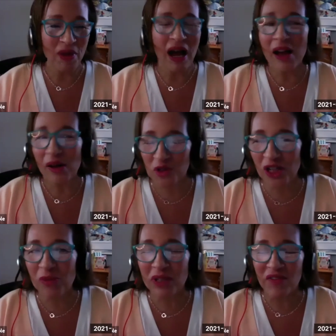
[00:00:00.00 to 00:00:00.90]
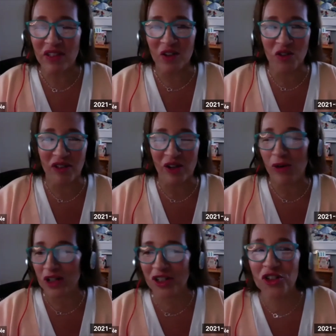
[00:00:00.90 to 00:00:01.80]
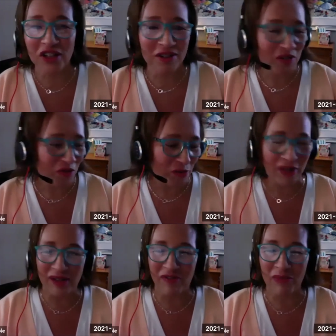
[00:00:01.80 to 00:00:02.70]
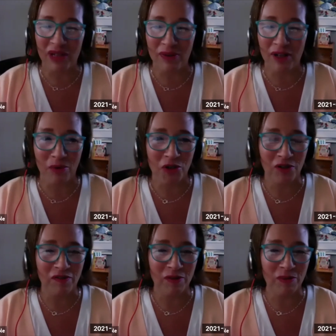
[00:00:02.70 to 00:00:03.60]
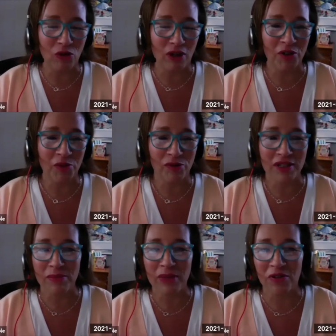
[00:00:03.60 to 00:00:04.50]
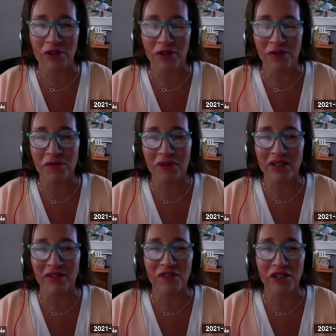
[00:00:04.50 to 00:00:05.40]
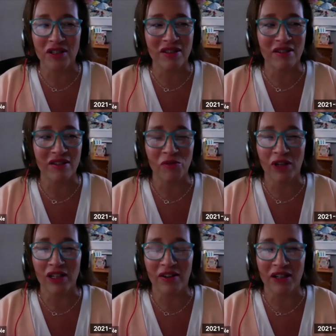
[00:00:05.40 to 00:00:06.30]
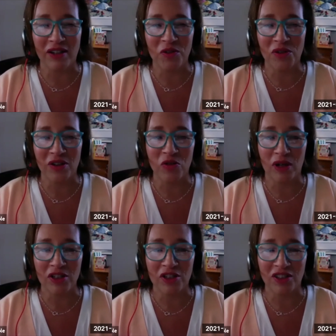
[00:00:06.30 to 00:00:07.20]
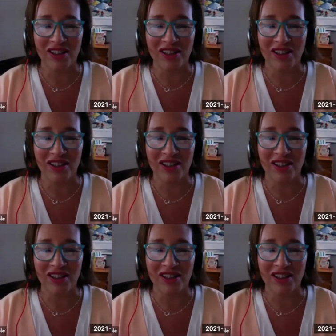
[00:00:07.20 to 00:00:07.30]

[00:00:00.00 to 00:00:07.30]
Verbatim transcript: I Jen would have to answer that question. Jen is from my from my publisher from Chronicle Prism. I don't know if she's on right now to answer that question.